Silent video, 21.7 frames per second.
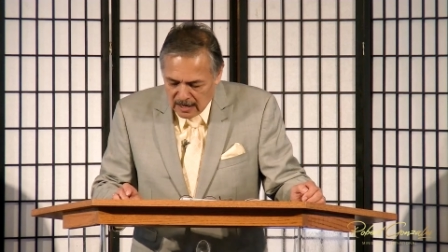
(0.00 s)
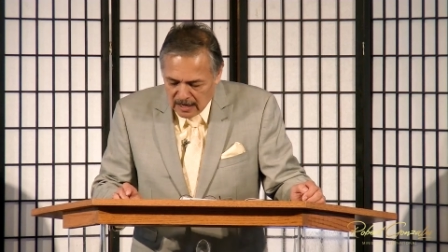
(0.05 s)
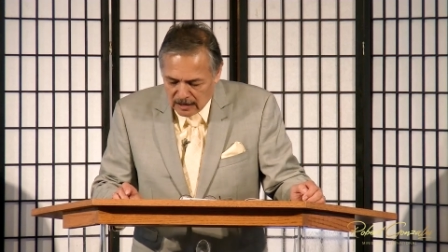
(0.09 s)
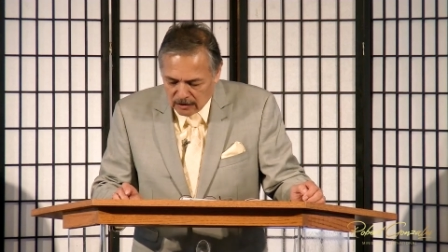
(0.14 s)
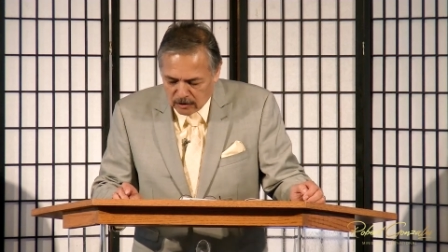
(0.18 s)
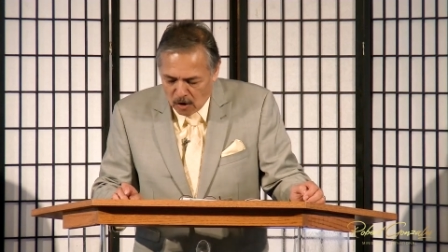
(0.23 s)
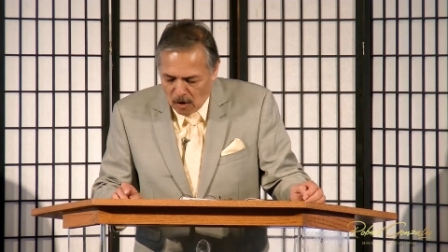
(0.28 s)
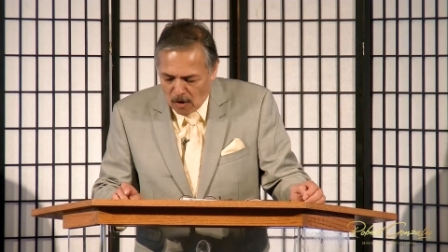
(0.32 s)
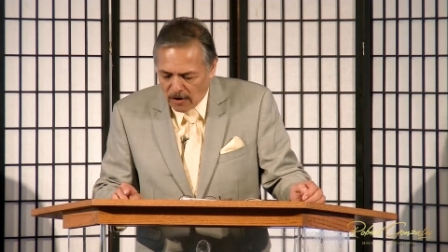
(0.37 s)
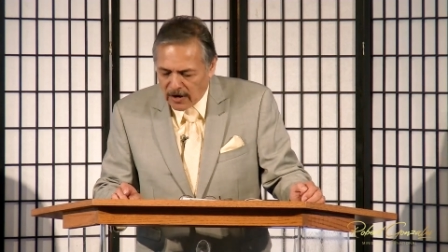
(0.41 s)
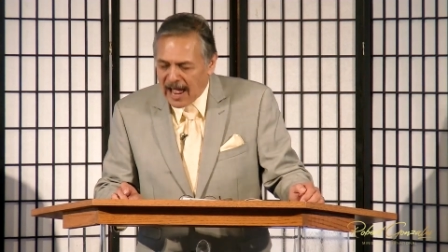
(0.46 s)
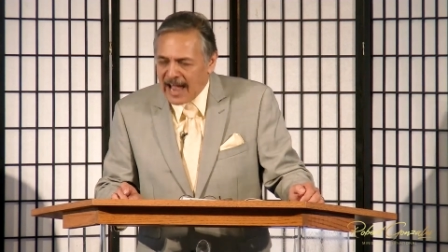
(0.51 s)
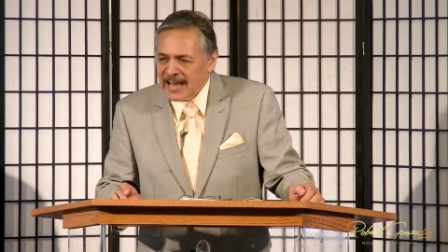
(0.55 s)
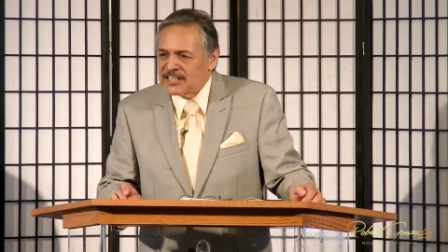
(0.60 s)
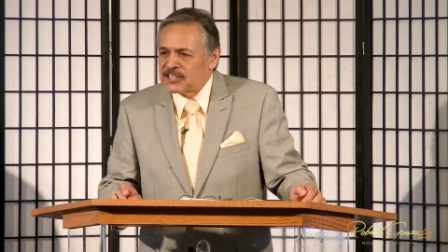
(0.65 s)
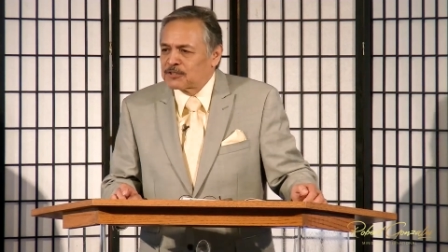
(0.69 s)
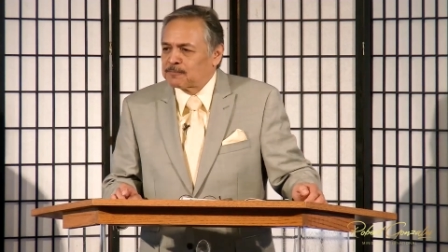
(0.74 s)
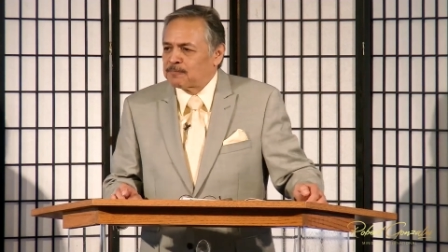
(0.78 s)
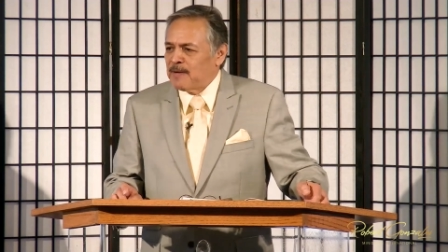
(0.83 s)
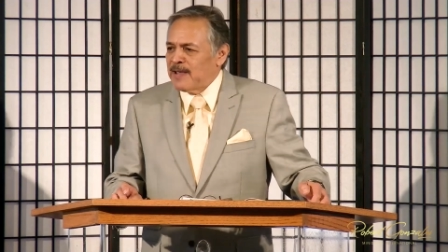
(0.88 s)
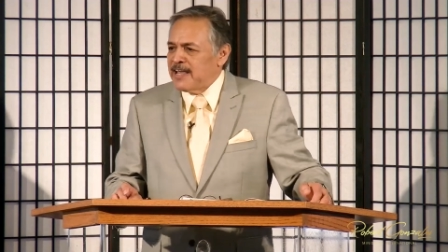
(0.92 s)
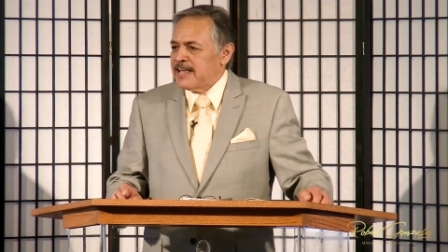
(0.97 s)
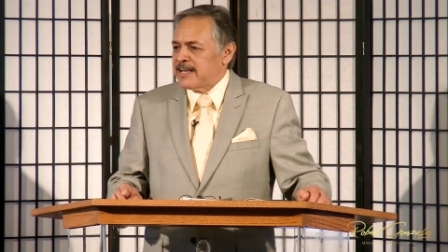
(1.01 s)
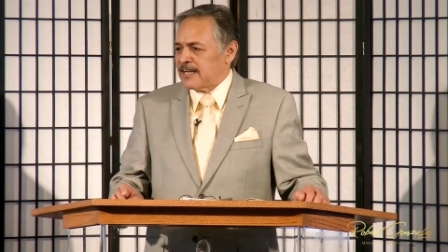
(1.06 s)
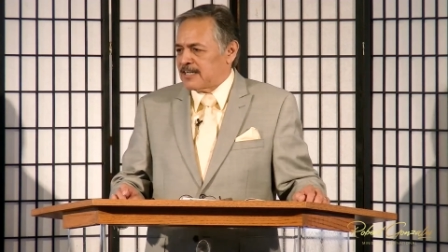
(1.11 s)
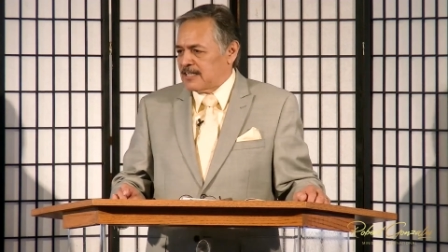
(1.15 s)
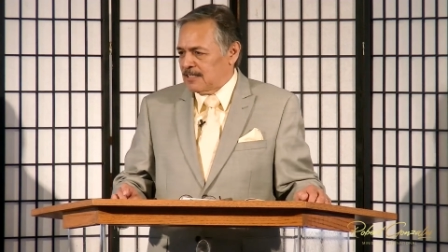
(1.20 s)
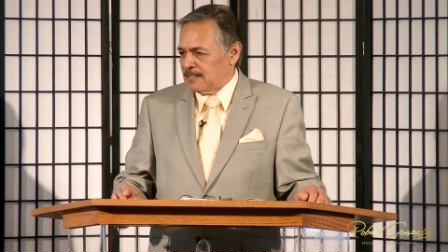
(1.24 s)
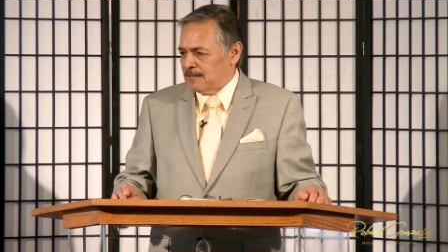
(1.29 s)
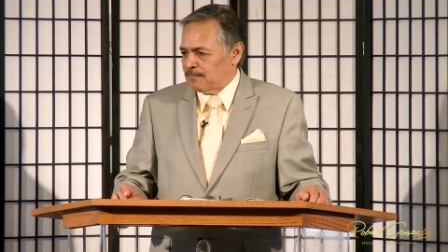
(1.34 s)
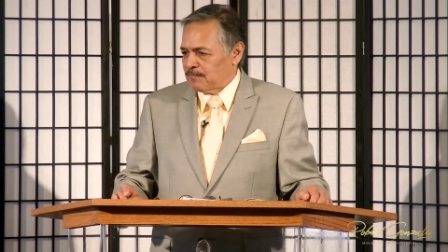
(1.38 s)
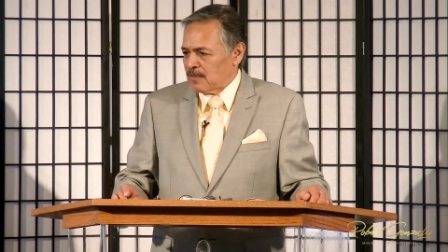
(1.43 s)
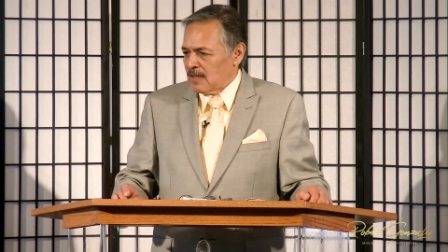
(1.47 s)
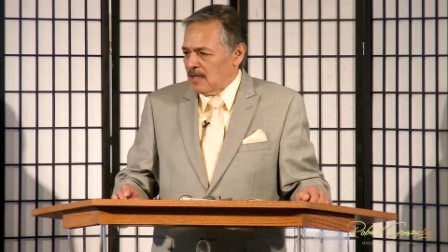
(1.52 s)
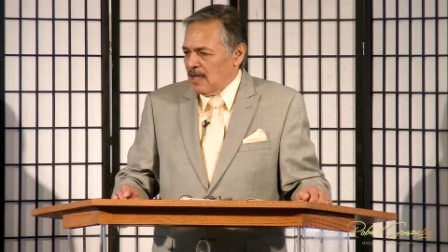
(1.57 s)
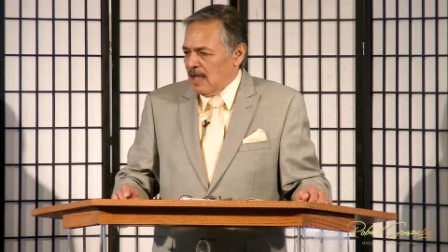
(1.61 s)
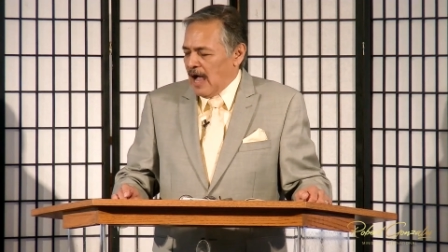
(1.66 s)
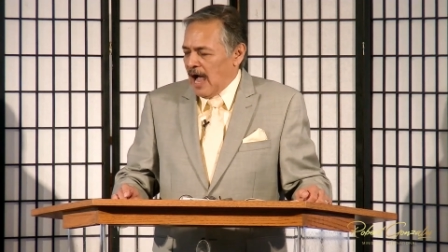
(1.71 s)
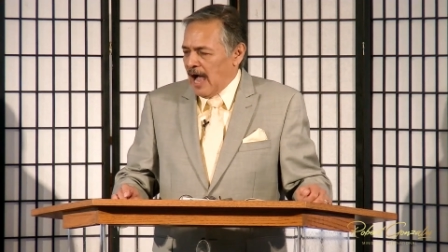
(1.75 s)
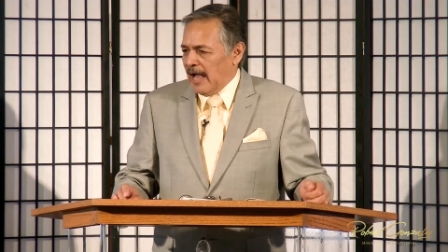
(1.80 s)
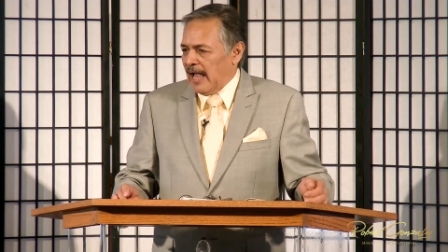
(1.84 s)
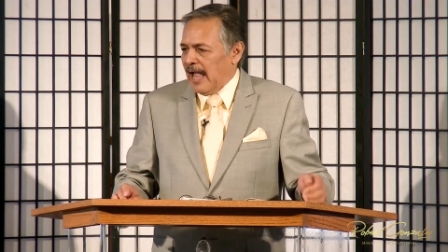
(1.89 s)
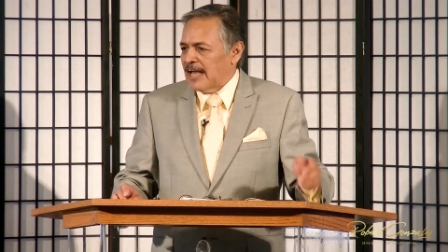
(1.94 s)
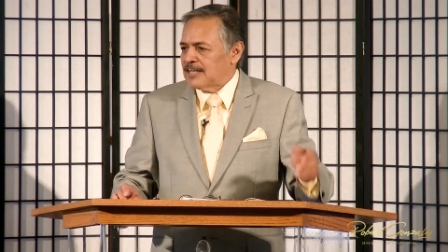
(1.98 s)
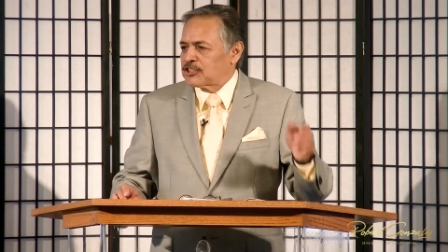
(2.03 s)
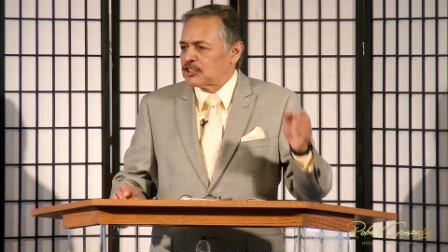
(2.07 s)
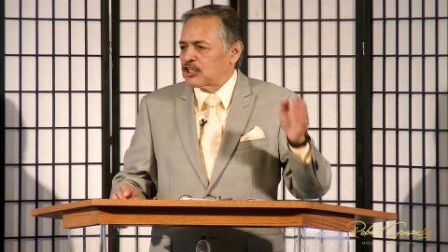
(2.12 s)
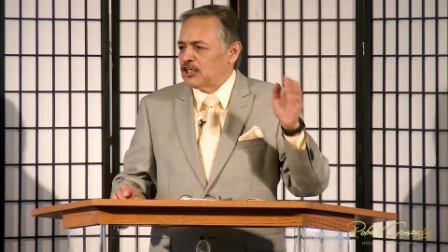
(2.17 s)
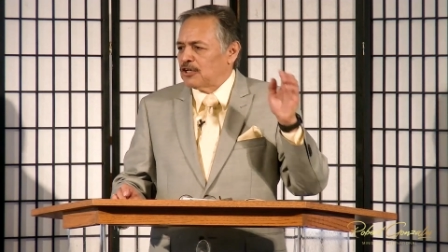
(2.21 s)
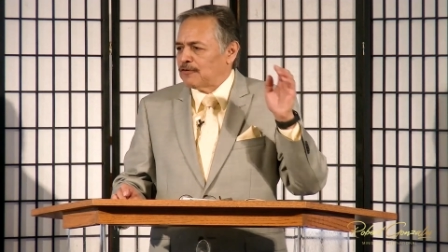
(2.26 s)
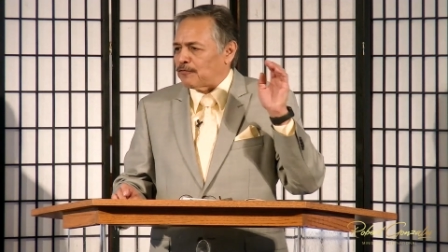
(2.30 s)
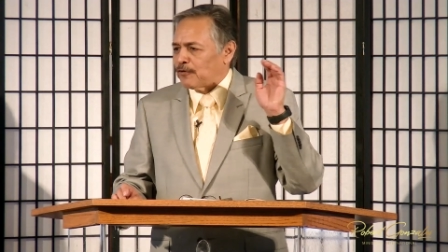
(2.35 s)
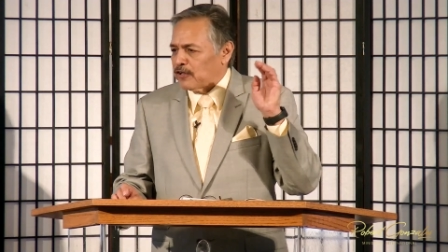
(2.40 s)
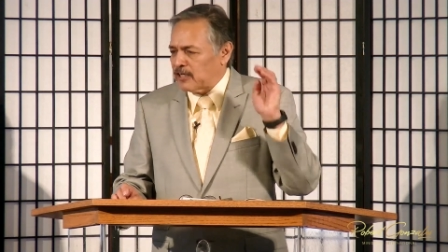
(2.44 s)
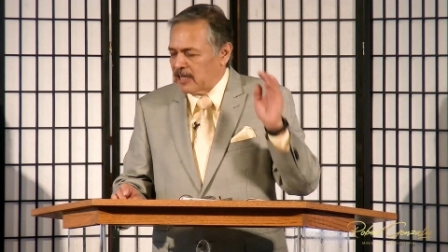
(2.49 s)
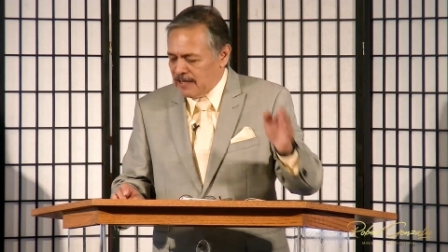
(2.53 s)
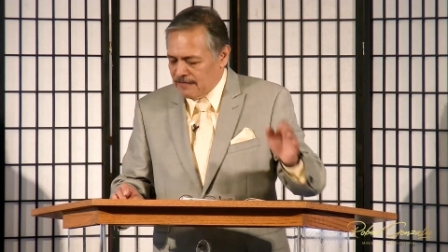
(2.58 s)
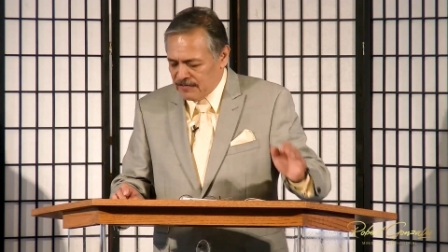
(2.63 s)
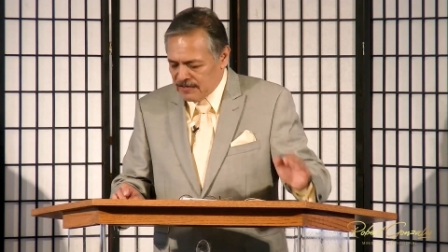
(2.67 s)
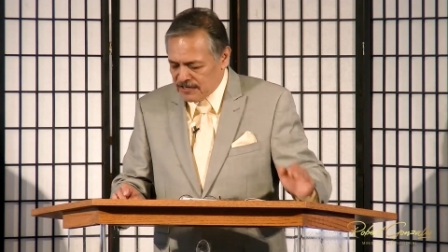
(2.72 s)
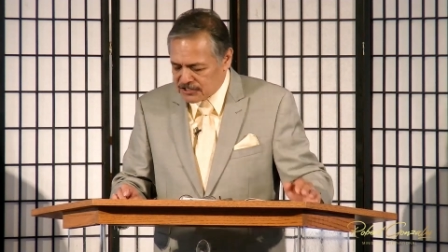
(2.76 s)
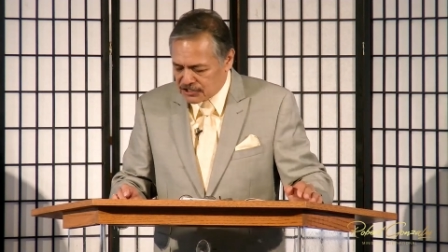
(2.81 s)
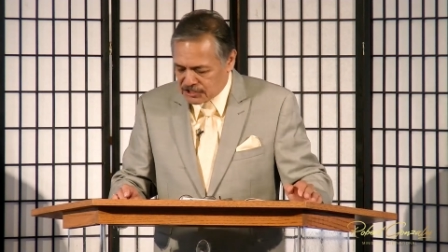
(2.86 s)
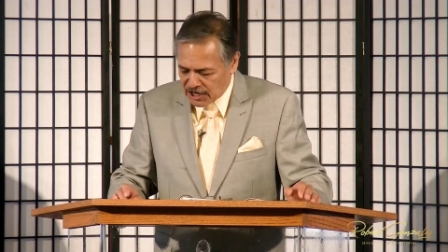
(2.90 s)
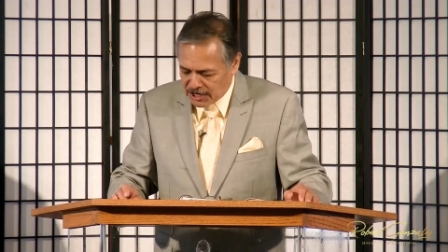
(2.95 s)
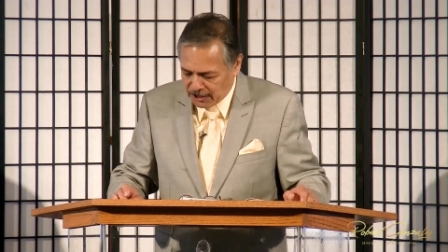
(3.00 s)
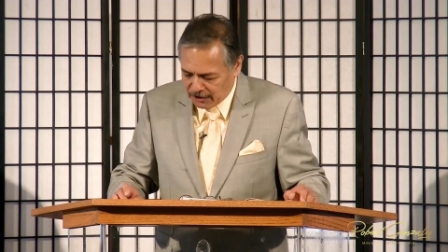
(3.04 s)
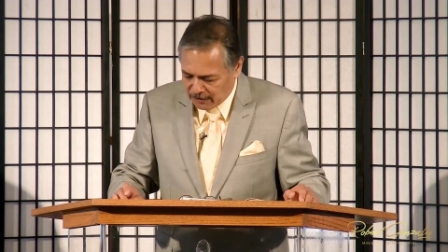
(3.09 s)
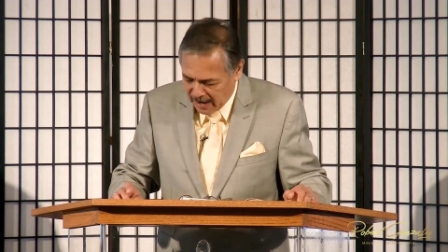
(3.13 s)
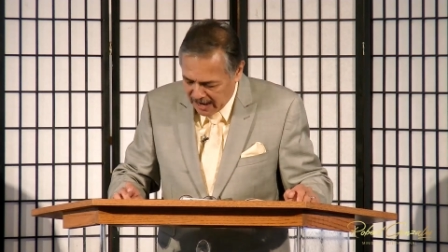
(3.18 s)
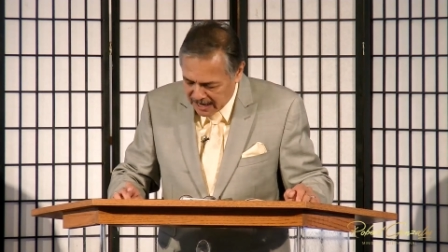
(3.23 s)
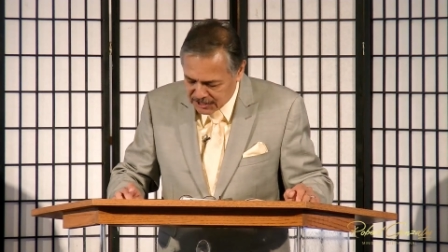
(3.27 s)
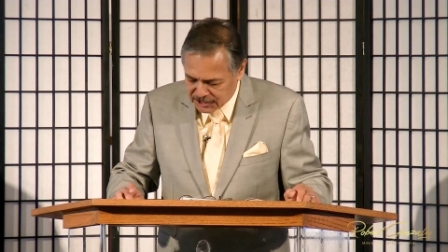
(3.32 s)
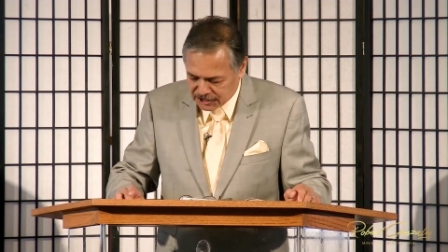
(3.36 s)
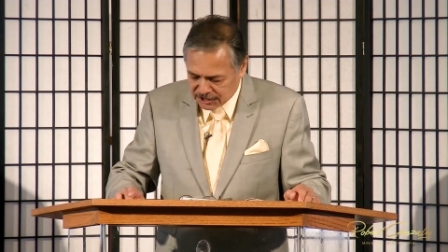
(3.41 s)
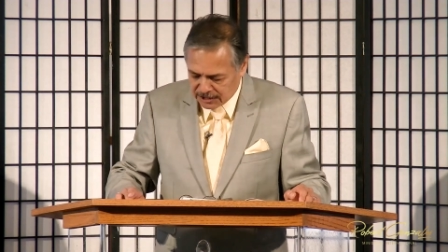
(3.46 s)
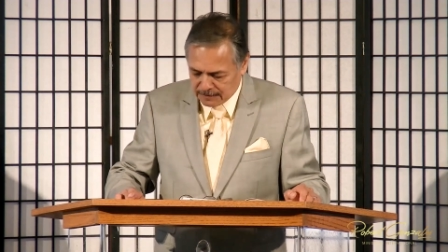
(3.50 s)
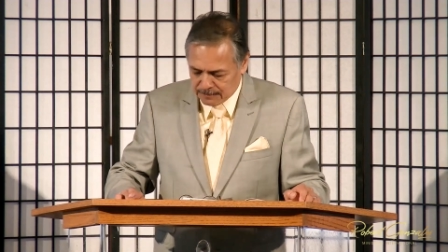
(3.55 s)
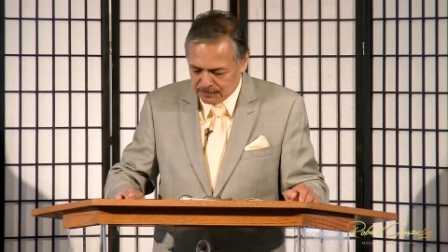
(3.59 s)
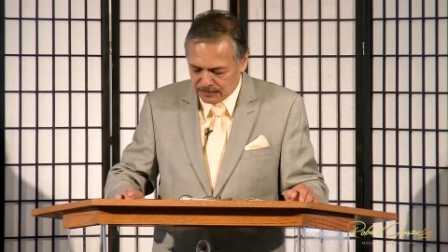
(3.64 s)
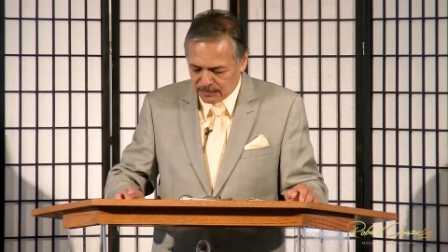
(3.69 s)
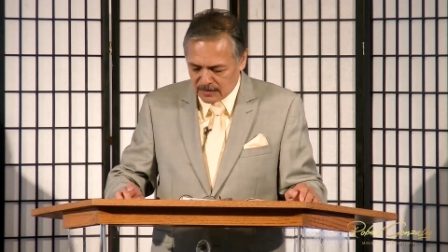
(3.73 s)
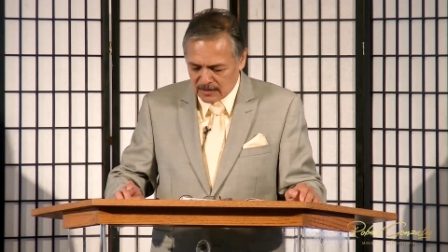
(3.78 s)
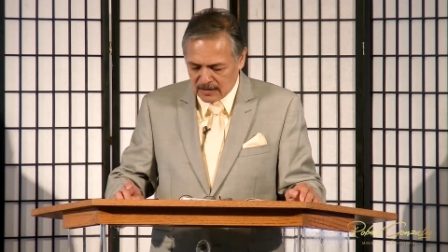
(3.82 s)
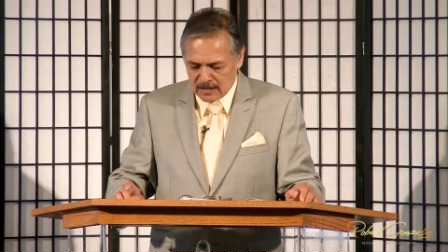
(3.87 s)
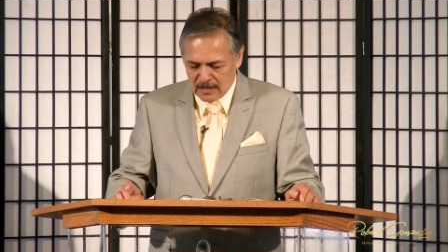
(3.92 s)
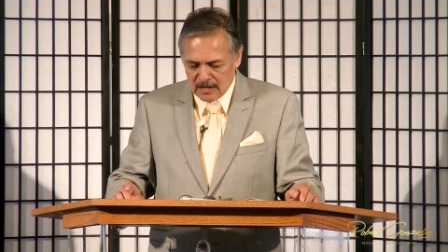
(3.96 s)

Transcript: Lord, I speak. I ask you to forgive this generation.